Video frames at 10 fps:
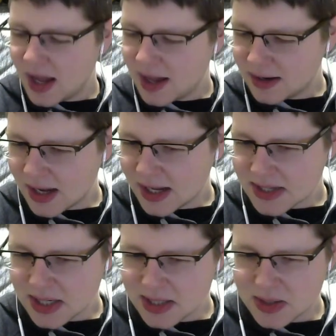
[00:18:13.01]
and I
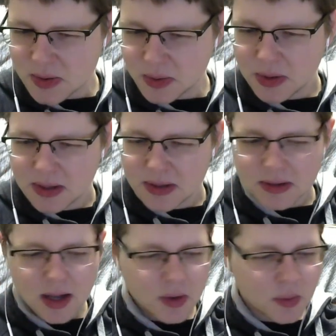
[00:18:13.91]
guess I do.
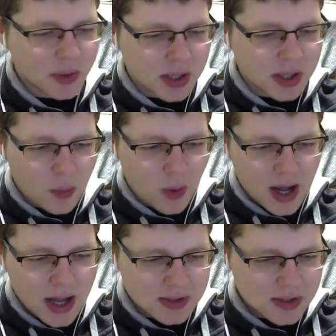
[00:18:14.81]
I don't really know
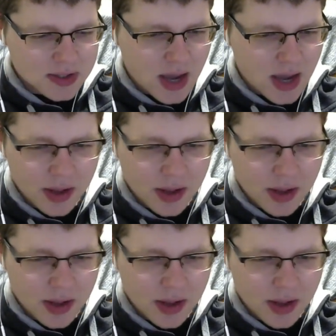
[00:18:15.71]
why, it's just how I